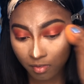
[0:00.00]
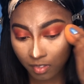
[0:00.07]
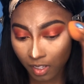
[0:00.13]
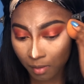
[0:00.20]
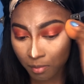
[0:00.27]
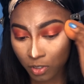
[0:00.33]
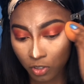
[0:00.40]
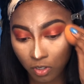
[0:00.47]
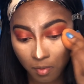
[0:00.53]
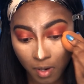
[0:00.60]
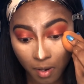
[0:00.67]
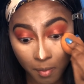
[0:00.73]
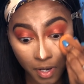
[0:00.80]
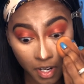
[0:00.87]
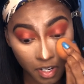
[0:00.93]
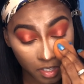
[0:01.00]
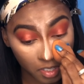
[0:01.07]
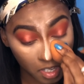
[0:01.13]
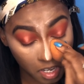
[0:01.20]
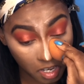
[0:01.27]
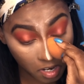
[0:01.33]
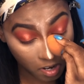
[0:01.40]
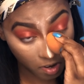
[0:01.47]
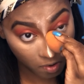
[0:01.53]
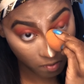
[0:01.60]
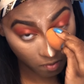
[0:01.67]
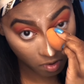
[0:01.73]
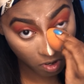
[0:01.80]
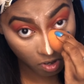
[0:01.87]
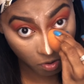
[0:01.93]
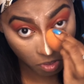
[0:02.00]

I'm sure my parents take care of, you know,